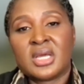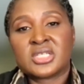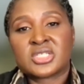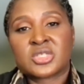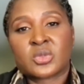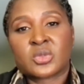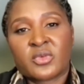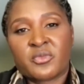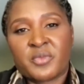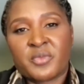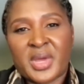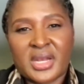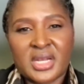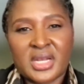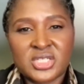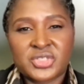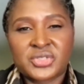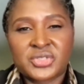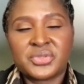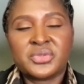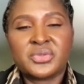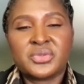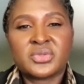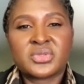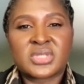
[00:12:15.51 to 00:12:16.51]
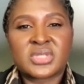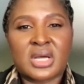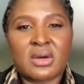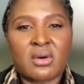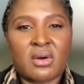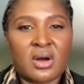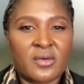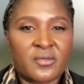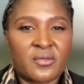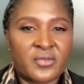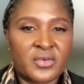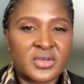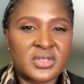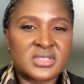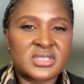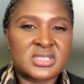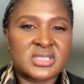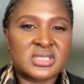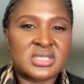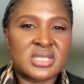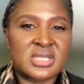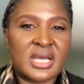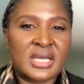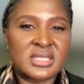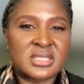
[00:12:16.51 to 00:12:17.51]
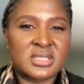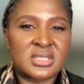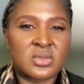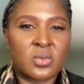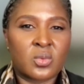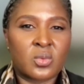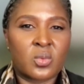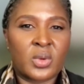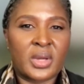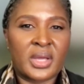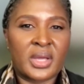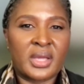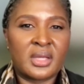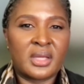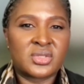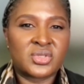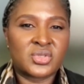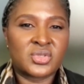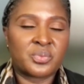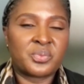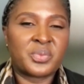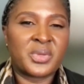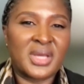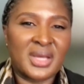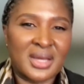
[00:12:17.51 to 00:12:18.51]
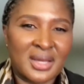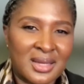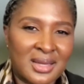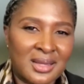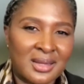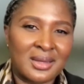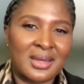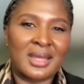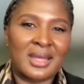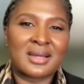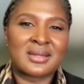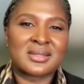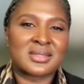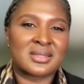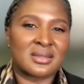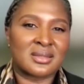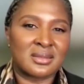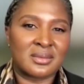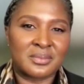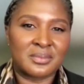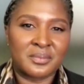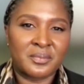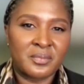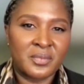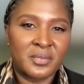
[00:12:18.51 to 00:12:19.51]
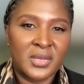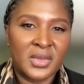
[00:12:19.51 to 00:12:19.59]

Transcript: So we've managed to use our office as a way to be a connector